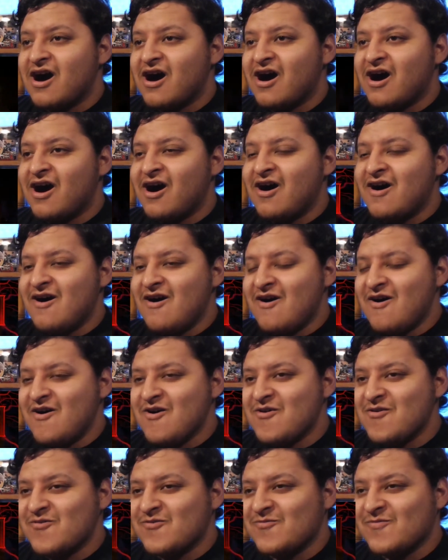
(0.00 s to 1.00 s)

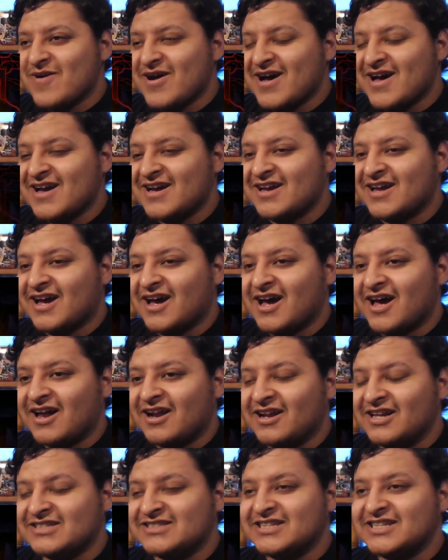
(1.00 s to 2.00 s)
Oh my
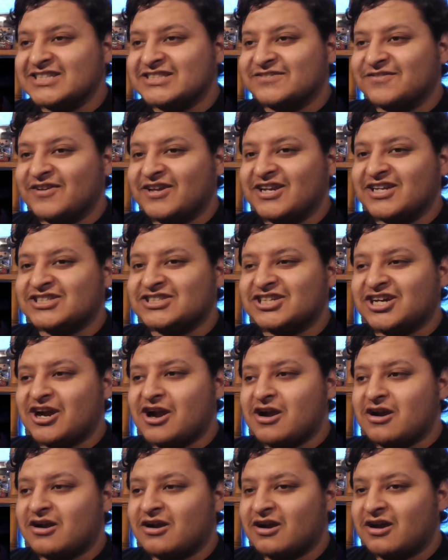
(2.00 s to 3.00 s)
god. Let's see his
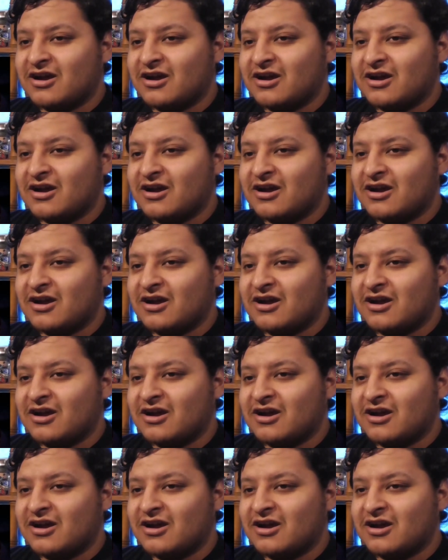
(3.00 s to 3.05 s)
finisher!